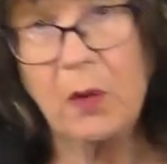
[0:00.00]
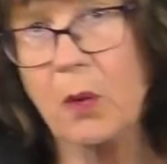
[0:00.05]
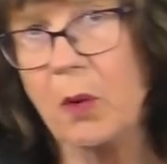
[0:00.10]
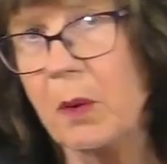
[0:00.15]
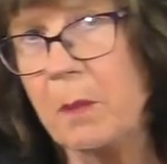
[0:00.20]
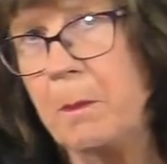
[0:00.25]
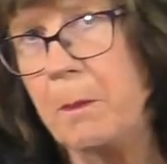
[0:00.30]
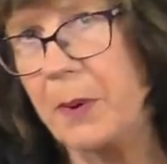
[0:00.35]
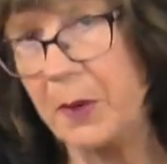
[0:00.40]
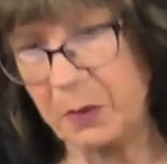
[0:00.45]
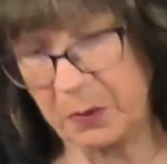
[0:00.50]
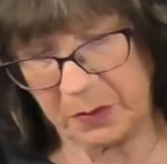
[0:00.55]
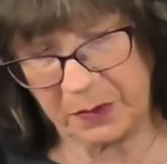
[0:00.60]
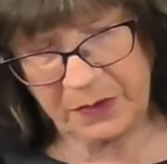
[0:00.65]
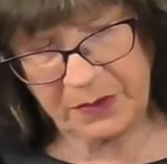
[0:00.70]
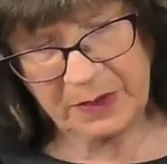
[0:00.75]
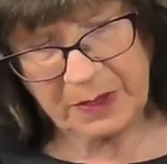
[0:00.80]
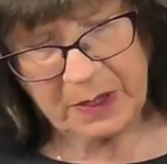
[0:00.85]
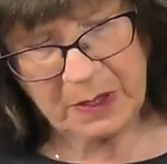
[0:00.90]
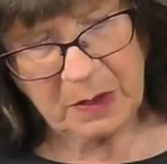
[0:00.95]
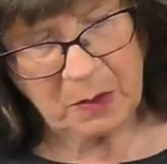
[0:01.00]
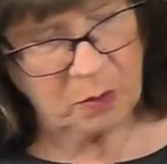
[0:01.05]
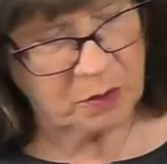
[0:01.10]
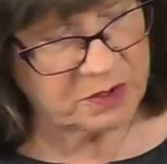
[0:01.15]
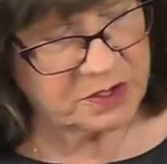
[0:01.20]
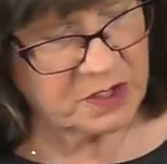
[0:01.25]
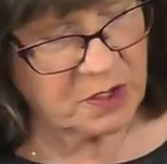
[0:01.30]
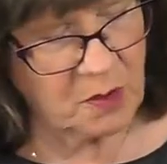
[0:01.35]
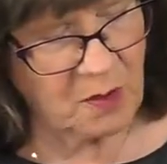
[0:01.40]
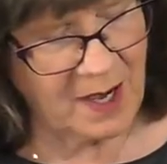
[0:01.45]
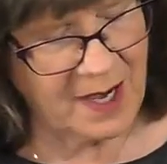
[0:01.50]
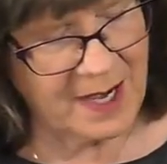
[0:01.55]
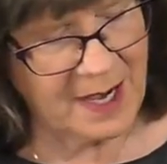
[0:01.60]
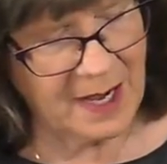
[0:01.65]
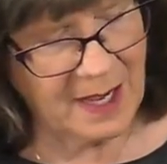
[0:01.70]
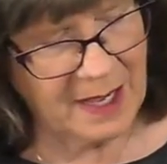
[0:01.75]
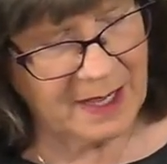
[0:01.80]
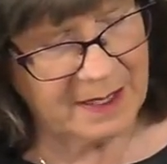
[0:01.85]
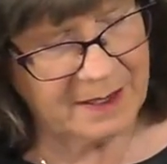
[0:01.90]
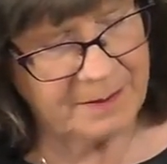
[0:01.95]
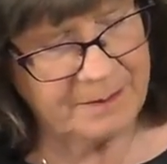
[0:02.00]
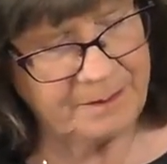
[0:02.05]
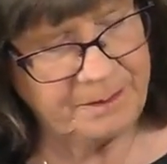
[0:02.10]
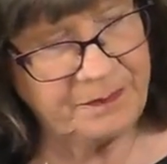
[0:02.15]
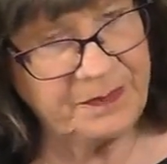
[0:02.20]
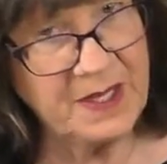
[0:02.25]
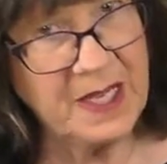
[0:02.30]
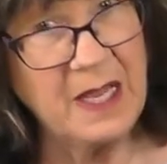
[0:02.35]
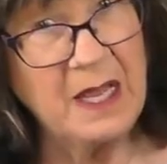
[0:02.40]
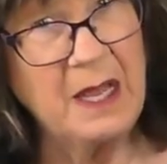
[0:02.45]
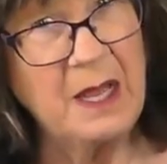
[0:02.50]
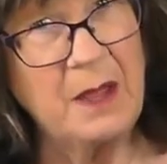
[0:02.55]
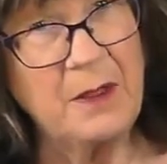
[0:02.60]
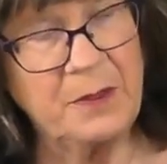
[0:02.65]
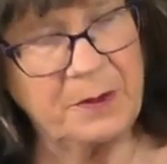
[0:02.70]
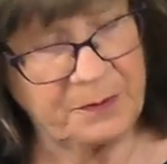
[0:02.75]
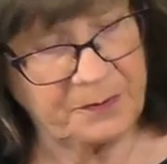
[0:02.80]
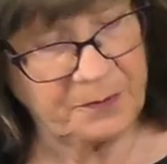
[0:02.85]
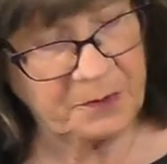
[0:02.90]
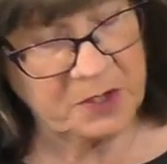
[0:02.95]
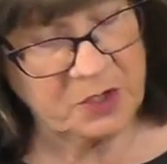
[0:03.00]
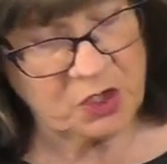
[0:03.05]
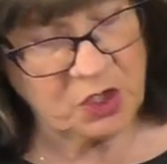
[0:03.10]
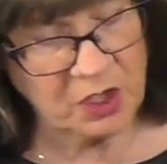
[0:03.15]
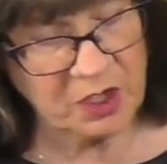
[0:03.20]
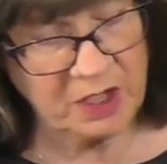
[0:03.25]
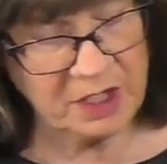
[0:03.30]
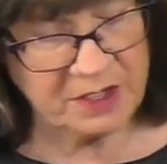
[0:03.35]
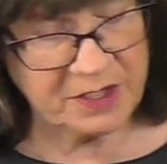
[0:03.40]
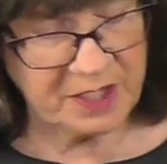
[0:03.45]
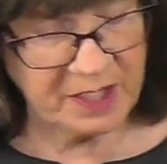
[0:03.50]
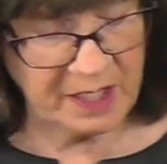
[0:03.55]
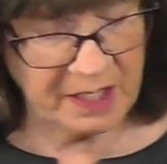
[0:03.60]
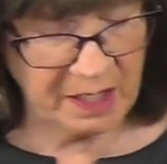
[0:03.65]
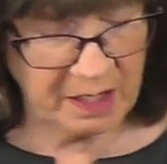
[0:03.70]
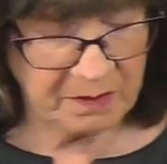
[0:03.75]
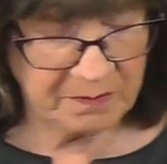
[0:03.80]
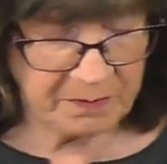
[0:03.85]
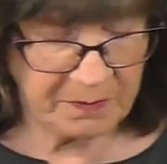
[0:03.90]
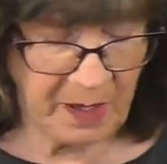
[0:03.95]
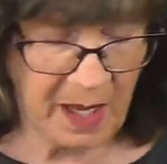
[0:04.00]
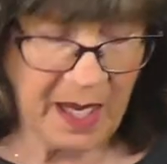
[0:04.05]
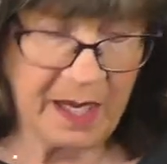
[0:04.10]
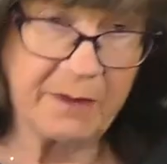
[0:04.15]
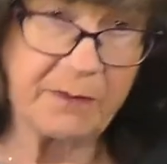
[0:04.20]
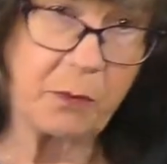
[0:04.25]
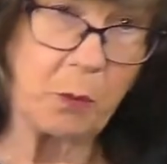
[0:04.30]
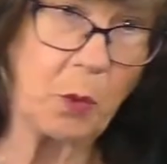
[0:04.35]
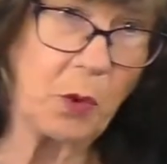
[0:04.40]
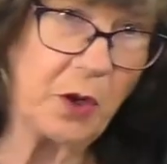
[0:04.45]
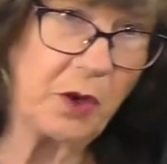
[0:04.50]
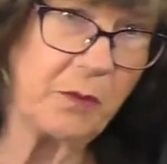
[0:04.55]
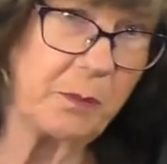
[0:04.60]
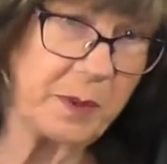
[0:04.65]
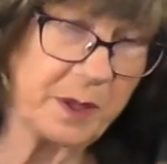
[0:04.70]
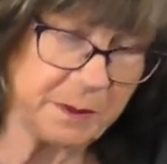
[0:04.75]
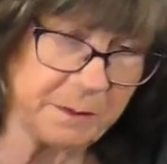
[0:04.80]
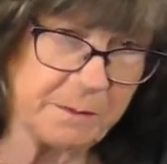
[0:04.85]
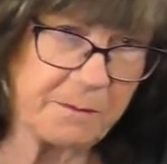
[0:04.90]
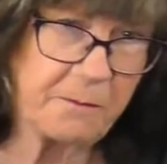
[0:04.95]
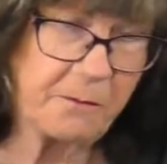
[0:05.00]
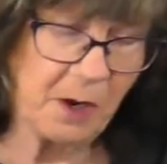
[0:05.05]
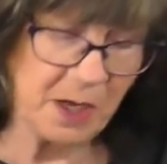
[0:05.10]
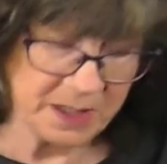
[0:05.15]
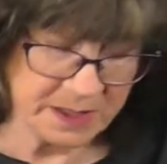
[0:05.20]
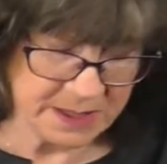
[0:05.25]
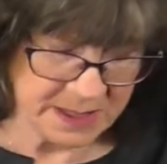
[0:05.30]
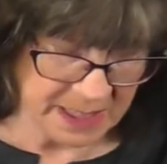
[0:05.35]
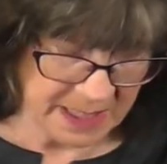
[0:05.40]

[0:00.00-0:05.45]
or both was quite high. The fragility of life would have been front